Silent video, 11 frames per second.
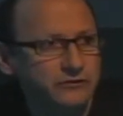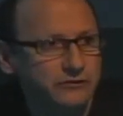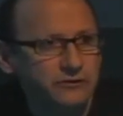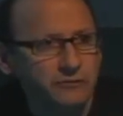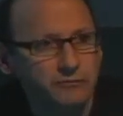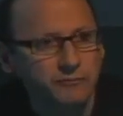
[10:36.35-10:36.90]
Because
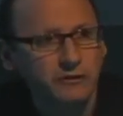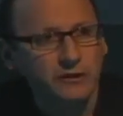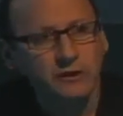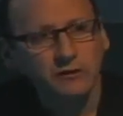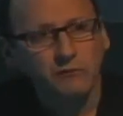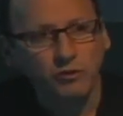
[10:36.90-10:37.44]
the
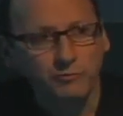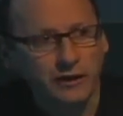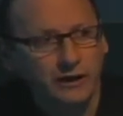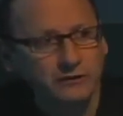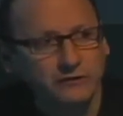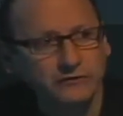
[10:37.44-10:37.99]
more
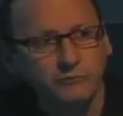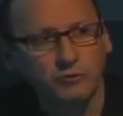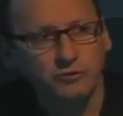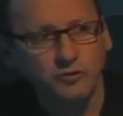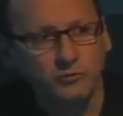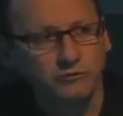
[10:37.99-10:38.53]
balanced, the more
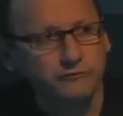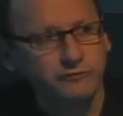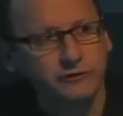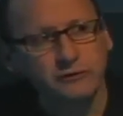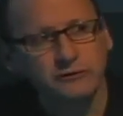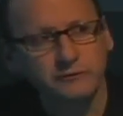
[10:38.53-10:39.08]
normal
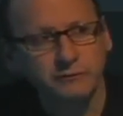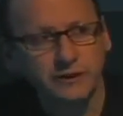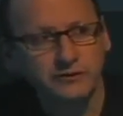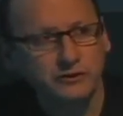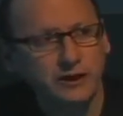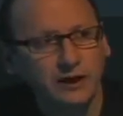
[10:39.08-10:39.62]
feel that the
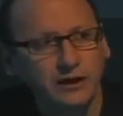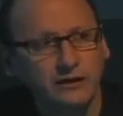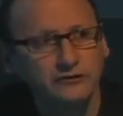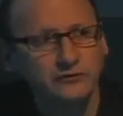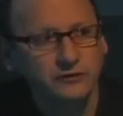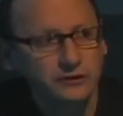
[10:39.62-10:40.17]
patient has,